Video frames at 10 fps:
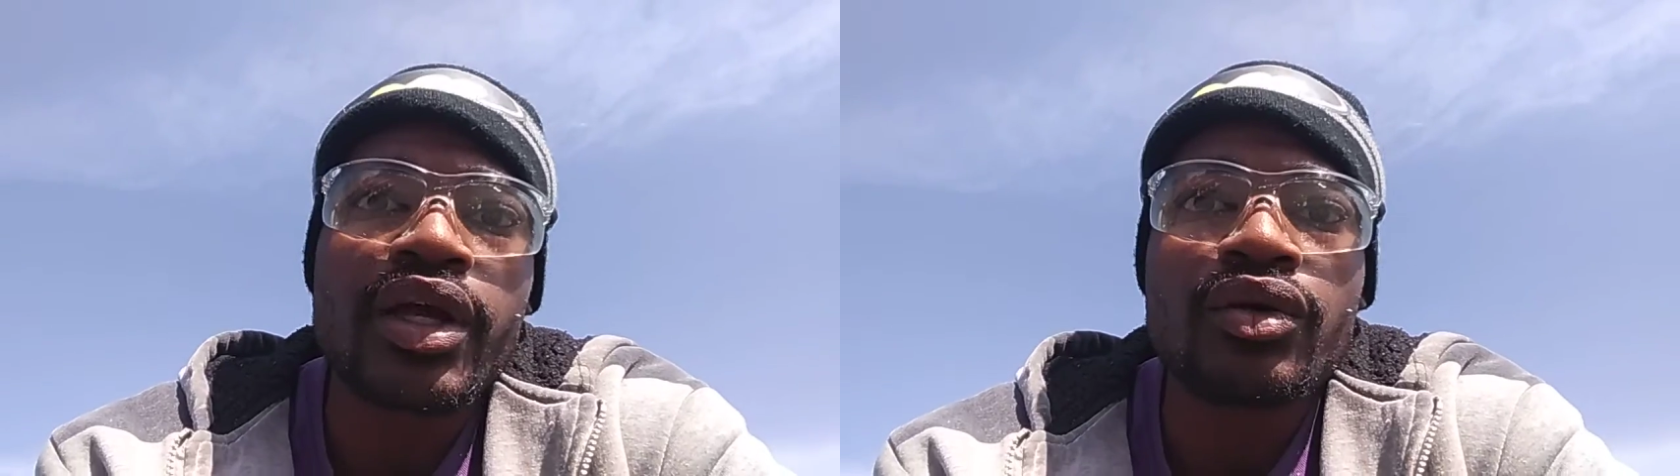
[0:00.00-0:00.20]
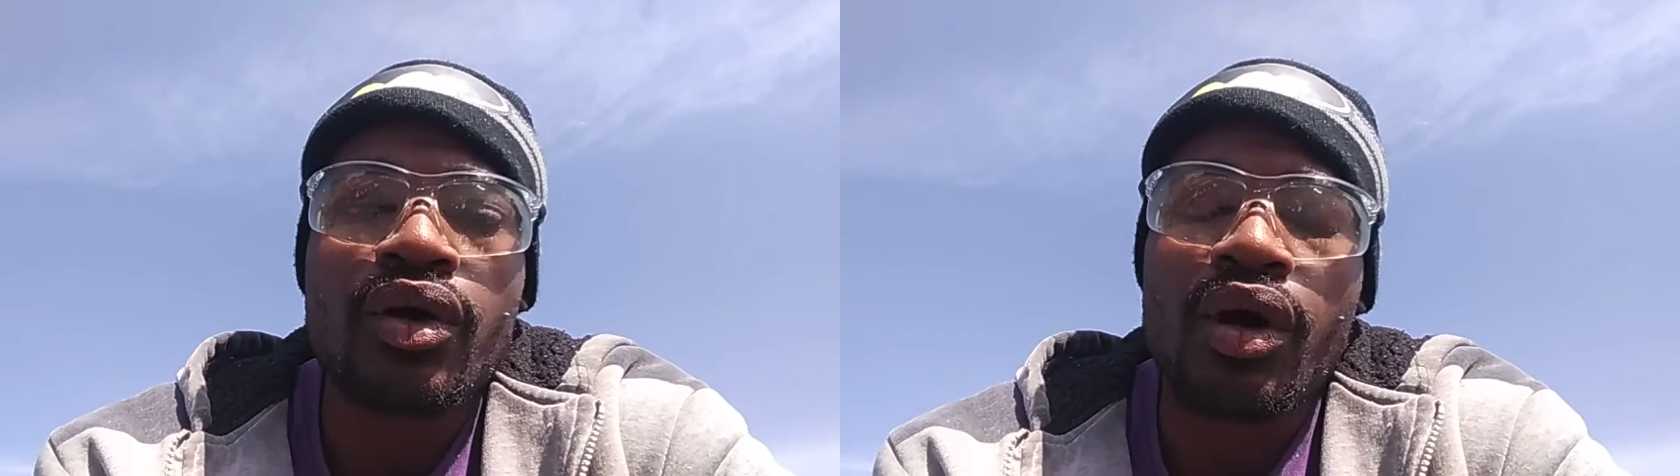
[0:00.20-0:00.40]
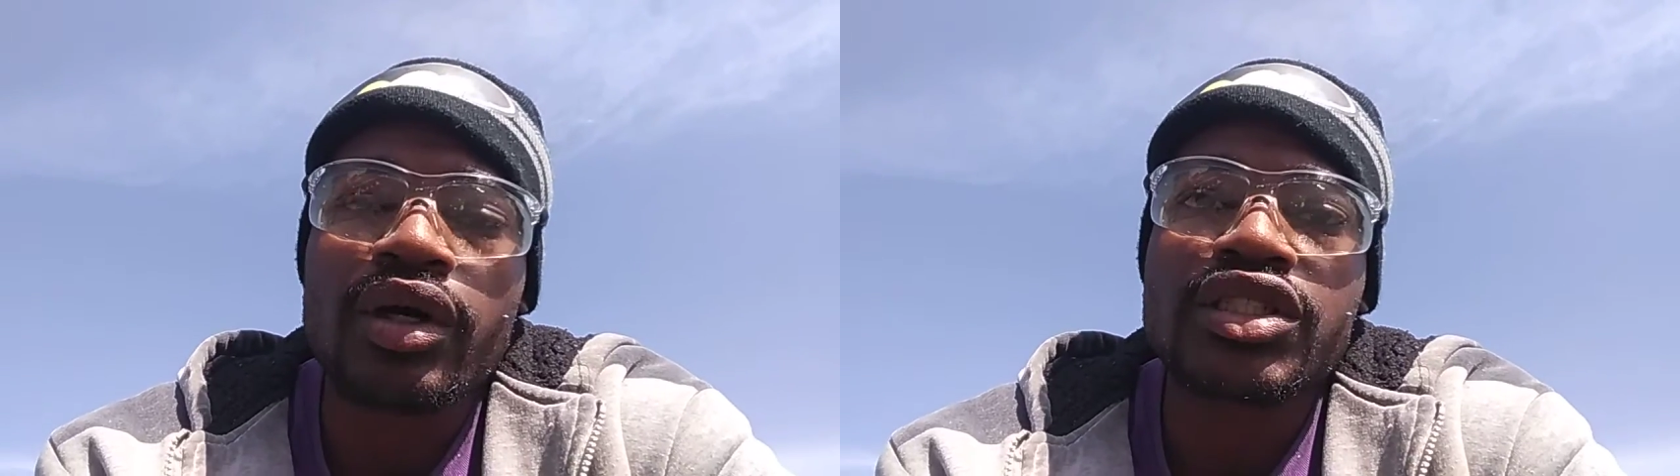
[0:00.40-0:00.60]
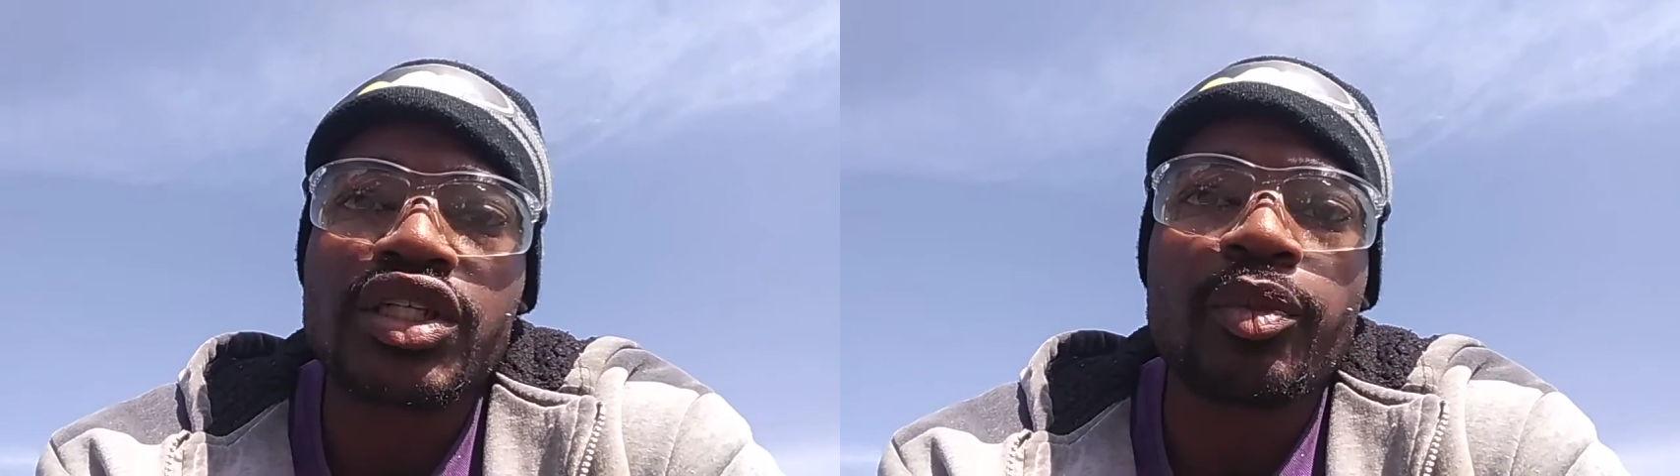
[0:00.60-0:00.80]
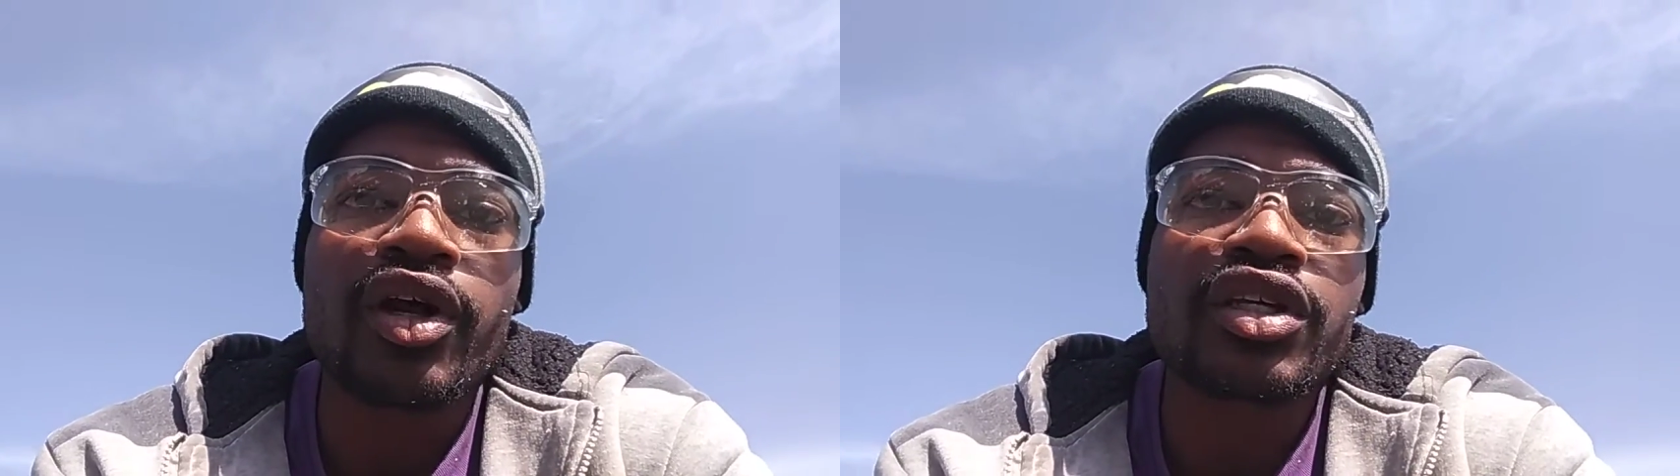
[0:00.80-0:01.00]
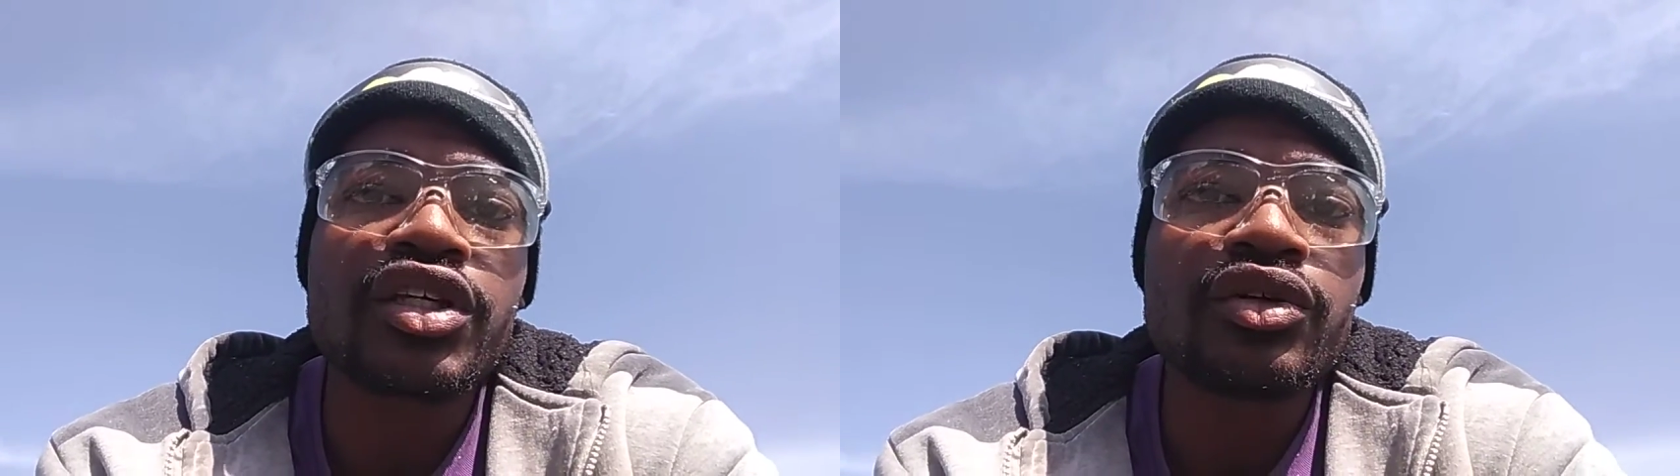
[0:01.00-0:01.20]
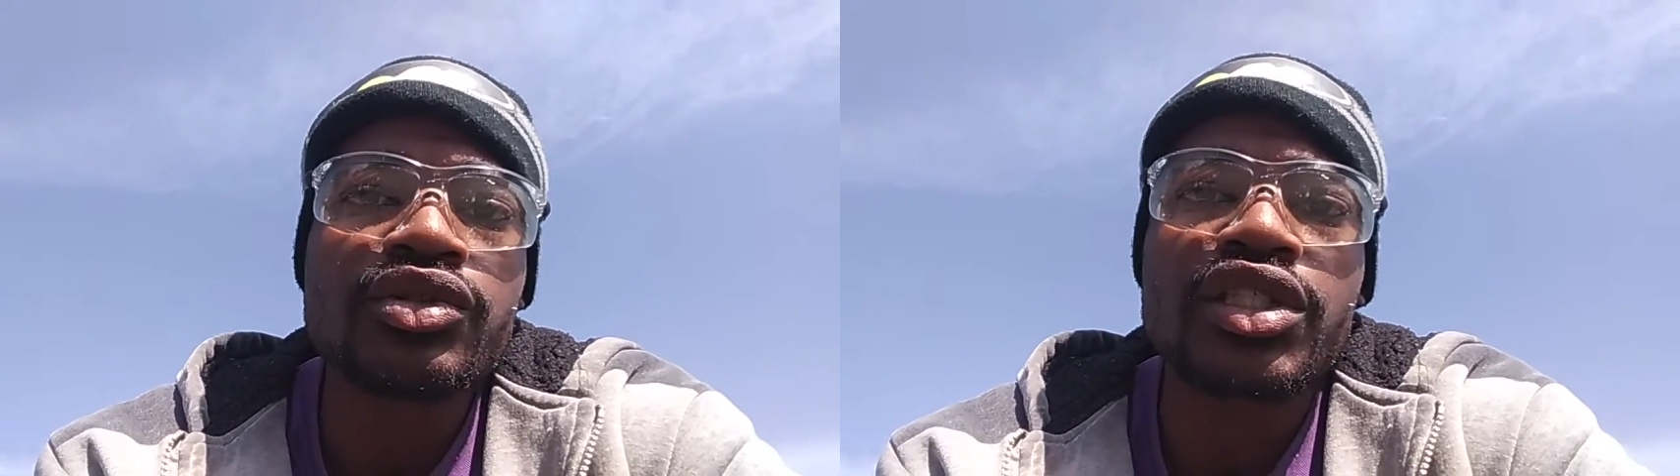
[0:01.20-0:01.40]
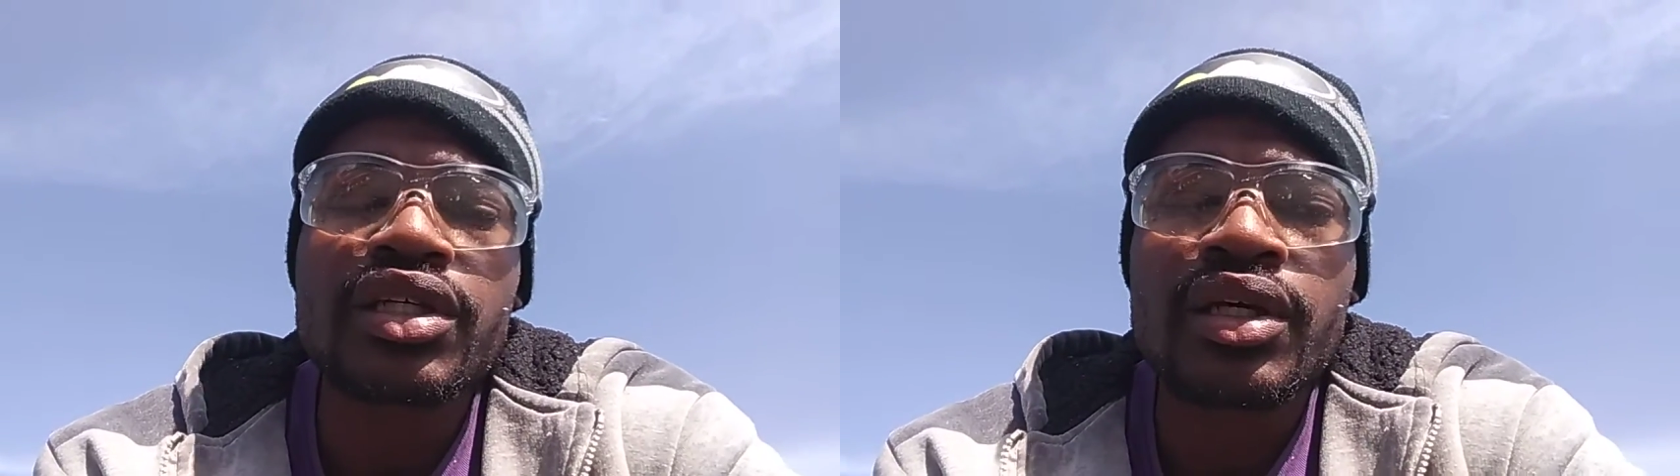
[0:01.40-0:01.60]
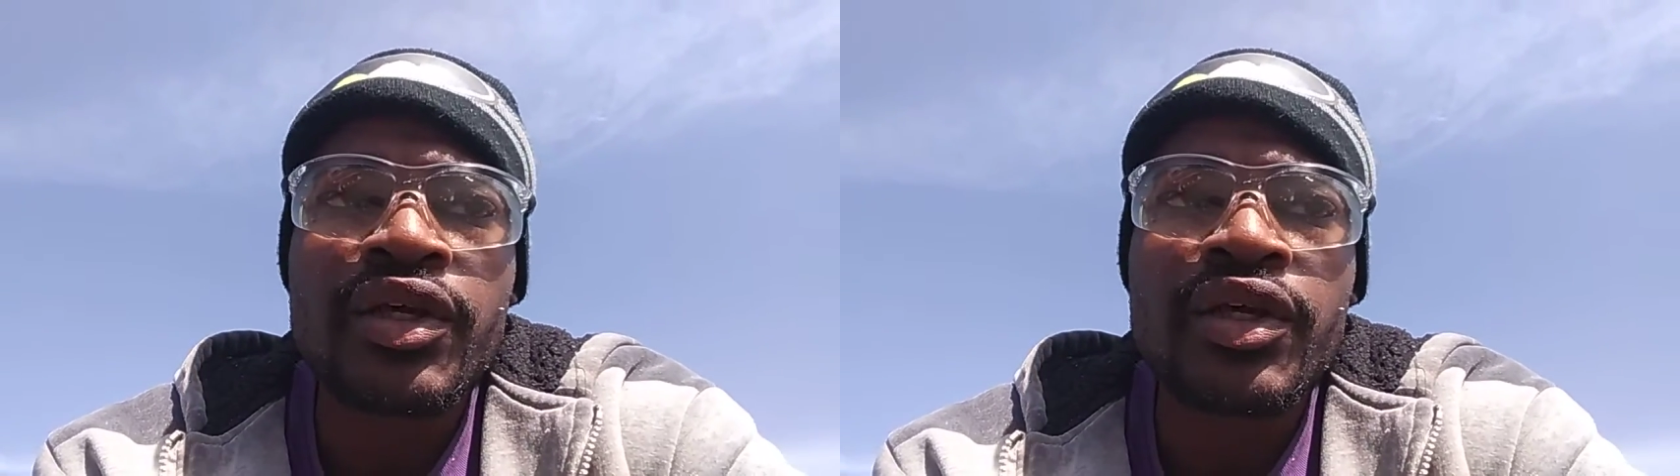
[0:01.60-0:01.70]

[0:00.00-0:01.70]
and you'll always keep on accusing,